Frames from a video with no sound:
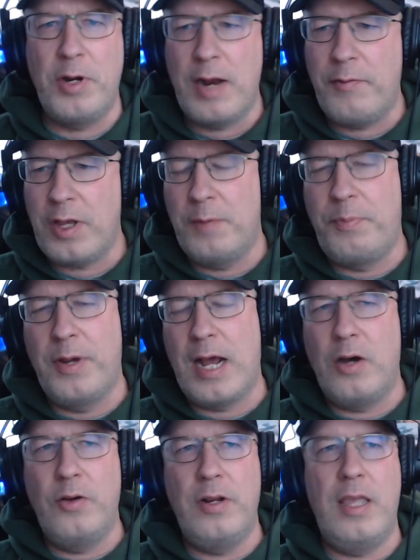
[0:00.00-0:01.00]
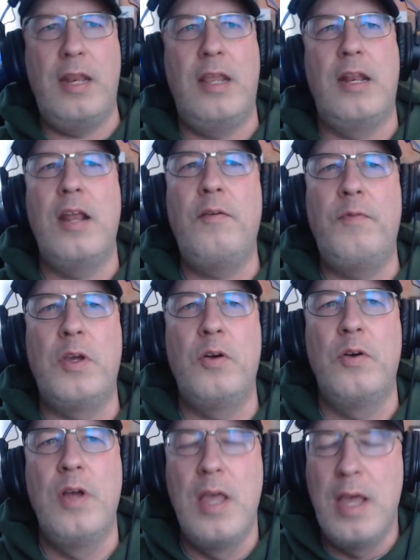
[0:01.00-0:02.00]
You're never going to put out in an
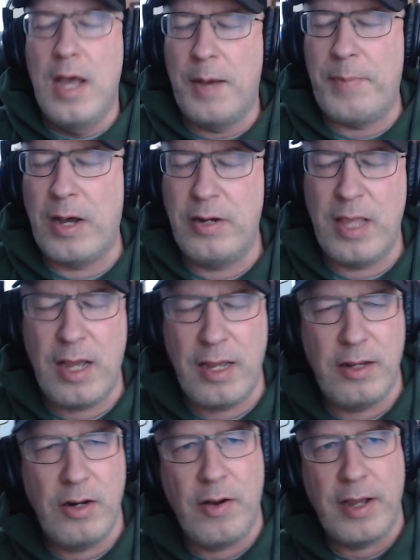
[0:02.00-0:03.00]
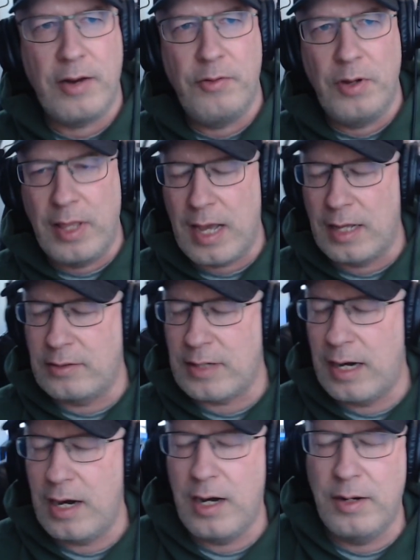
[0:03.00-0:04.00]
interview about, I really got
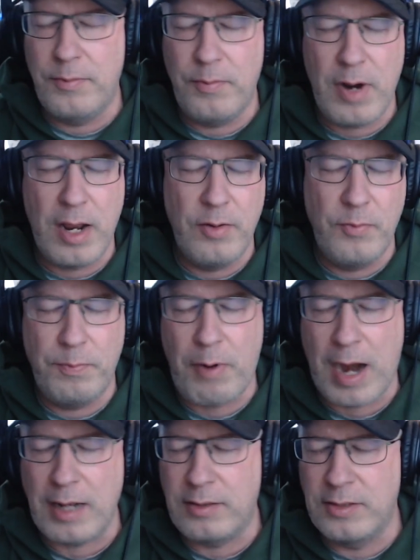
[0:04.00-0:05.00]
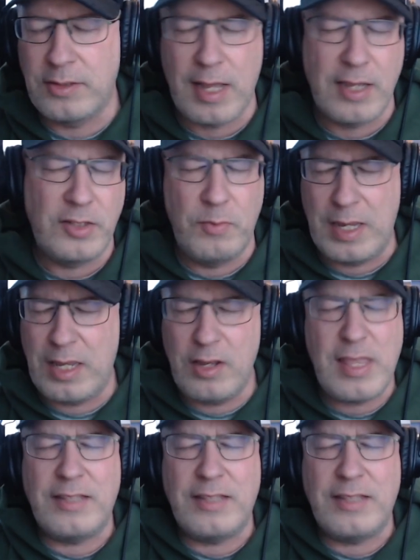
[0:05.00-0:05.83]
tired and I practiced last week.